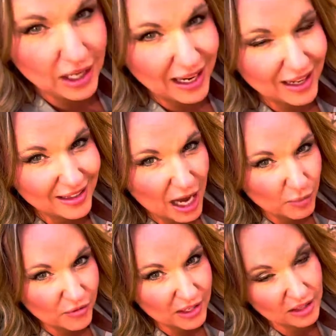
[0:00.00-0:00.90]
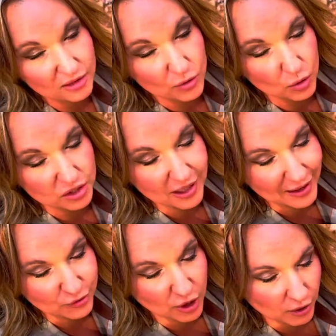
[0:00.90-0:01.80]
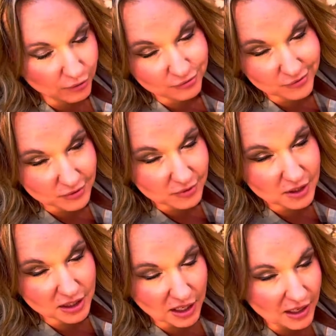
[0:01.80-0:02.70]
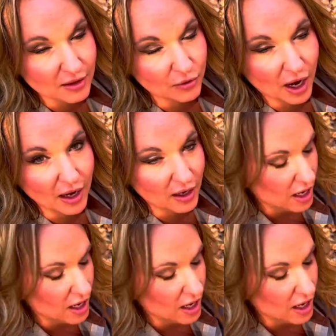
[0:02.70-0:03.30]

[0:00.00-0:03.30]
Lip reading: and that prevented, of course, airflow. Silly, right?